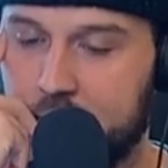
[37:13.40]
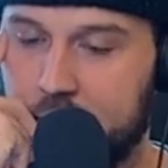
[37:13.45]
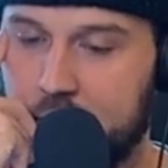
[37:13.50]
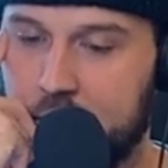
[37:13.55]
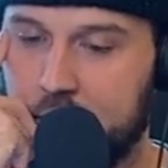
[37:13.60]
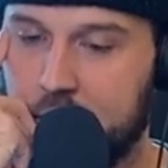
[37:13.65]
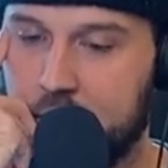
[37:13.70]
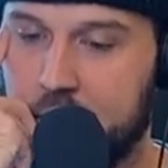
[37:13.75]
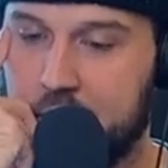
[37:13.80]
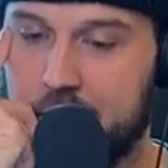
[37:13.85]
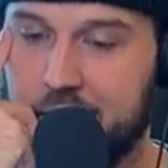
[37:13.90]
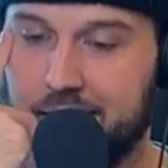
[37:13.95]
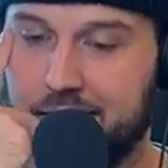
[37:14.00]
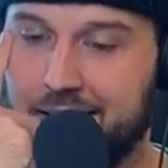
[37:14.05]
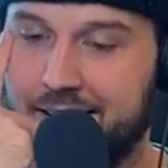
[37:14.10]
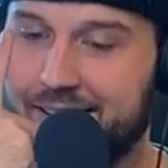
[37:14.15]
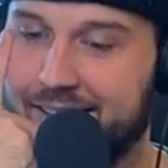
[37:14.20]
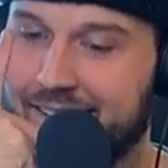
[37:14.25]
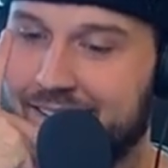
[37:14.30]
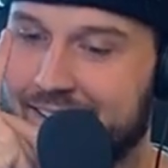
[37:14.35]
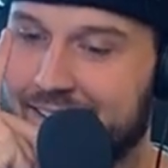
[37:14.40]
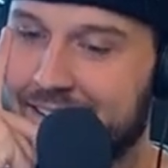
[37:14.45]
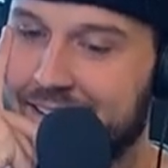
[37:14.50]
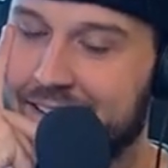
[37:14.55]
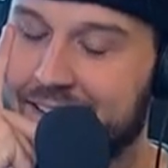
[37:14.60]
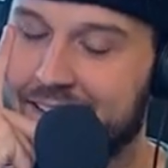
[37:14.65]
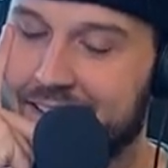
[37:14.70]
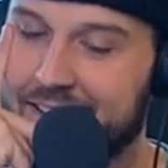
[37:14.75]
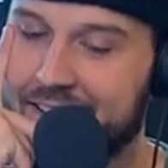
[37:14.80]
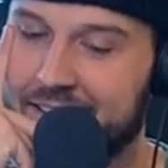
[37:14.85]
I
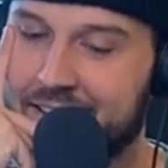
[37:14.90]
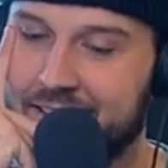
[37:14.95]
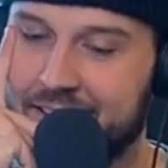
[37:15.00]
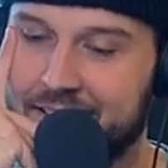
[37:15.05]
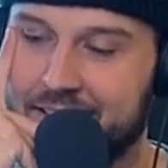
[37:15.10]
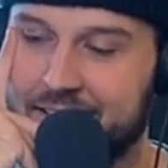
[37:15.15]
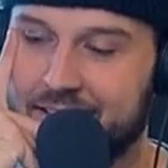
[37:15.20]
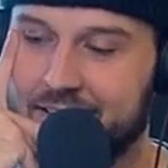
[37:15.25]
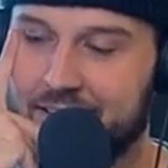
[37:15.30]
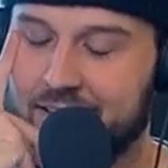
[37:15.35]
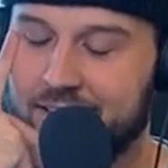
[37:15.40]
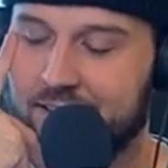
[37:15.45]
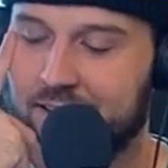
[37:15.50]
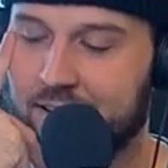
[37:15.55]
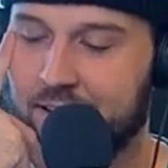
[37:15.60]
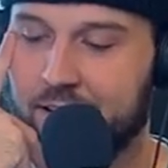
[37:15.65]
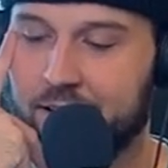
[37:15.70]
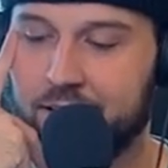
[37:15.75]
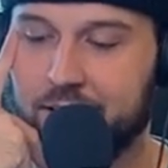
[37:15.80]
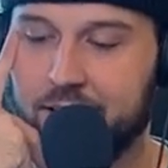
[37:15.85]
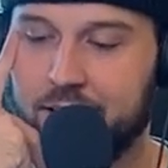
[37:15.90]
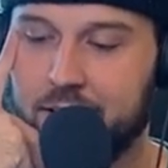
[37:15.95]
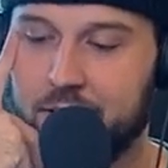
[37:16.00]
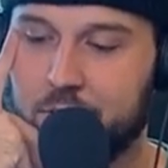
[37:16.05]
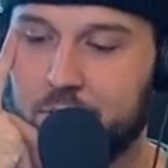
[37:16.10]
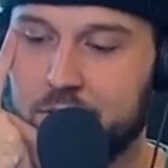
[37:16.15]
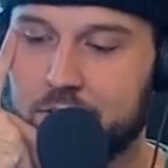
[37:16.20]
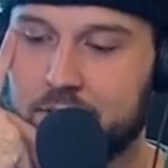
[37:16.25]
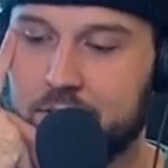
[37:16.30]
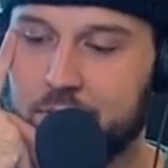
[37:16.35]
had a lady
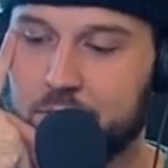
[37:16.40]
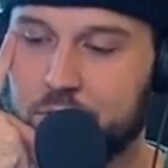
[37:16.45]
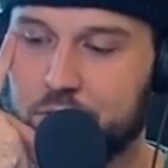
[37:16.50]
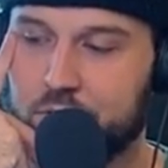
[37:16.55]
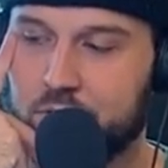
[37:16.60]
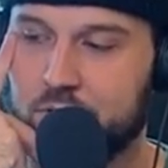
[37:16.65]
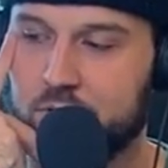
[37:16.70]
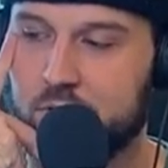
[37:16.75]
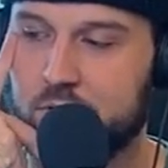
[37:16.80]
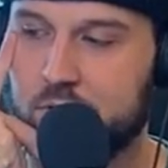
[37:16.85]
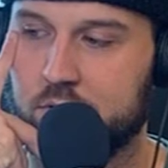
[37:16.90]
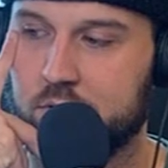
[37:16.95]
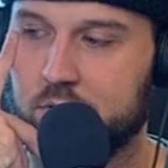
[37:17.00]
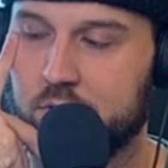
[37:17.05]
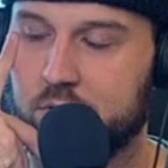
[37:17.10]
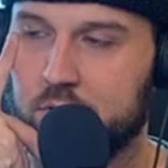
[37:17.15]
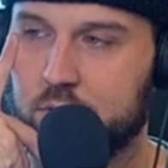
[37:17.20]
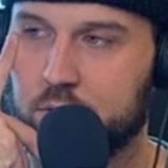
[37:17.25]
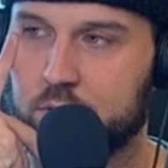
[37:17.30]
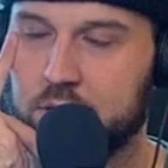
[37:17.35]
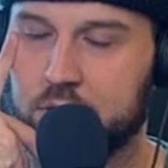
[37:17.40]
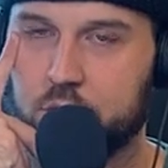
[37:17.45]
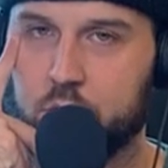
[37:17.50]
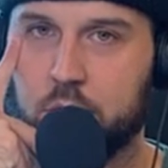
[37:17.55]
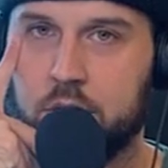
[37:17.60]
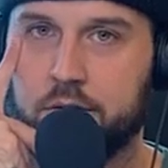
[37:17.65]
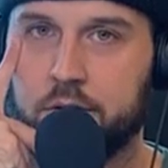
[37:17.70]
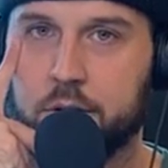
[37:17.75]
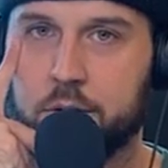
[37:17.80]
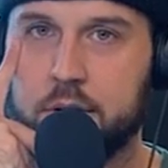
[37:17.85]
once, it was like
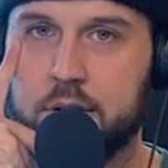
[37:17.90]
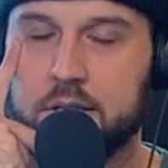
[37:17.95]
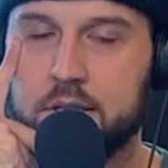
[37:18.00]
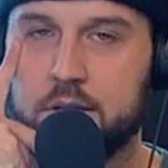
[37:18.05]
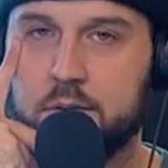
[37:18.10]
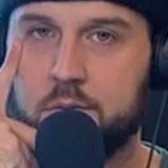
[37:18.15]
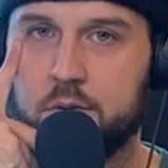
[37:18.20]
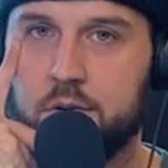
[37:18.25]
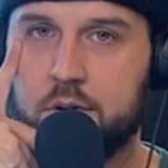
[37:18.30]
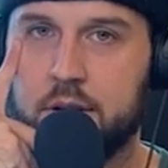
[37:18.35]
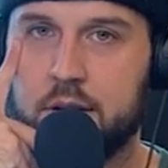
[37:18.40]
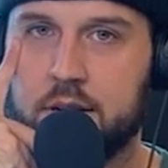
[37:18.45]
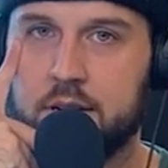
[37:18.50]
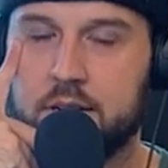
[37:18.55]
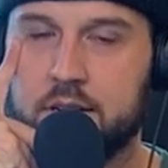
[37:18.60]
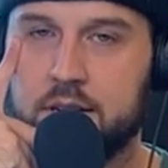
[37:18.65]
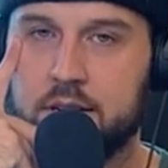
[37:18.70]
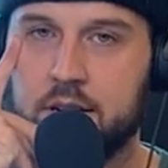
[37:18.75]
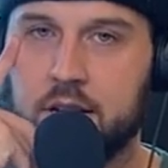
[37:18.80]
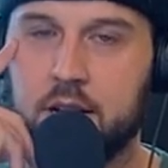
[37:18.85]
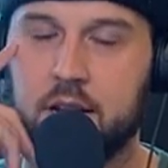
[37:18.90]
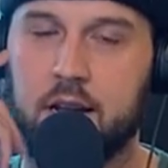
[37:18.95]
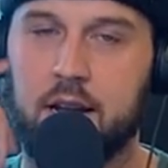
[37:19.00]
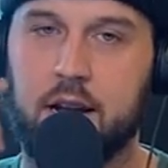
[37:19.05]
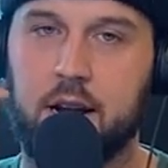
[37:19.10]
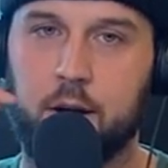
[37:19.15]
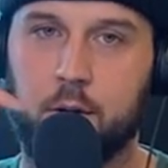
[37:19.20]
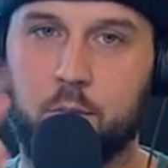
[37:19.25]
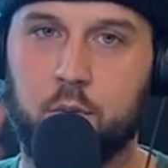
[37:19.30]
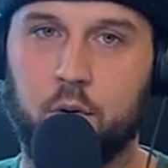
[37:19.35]
12 degrees in the morning,
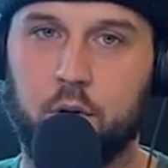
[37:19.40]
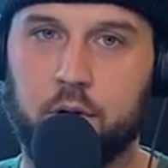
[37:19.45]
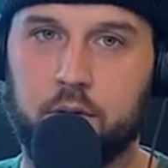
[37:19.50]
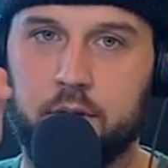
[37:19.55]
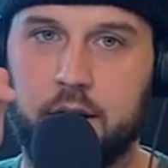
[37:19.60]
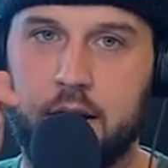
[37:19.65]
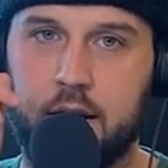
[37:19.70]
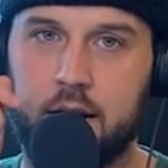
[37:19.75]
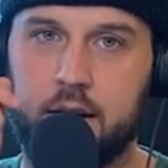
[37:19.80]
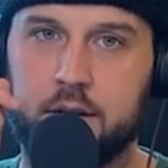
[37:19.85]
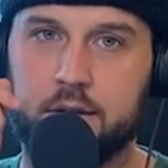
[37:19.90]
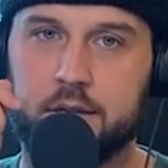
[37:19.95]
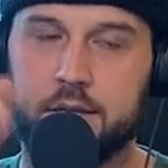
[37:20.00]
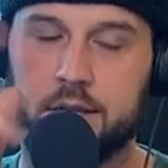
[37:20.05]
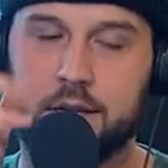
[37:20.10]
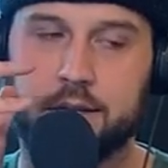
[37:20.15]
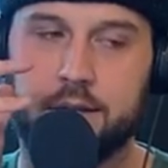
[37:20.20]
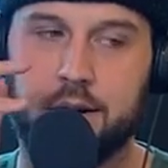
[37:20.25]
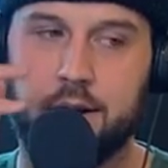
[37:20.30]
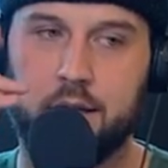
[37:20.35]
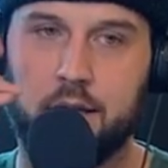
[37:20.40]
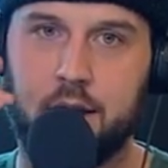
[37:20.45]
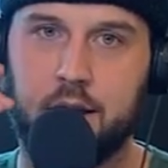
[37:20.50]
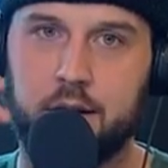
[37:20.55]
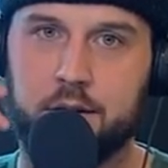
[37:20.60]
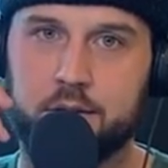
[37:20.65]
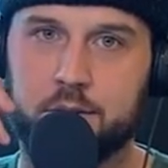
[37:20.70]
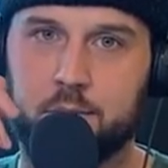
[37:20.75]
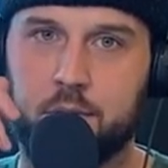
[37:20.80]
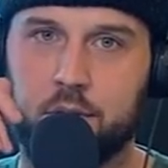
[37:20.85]
airport ride. She's like, sorry, the
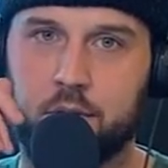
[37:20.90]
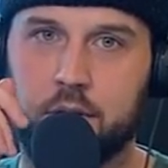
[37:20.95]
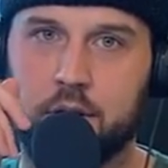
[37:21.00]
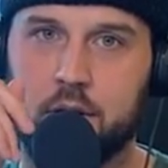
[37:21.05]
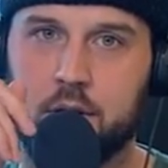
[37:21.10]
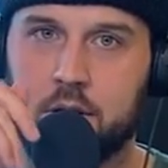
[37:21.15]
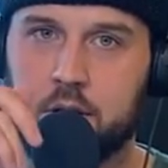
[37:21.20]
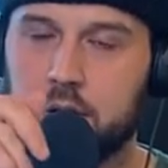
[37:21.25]
heater's broken.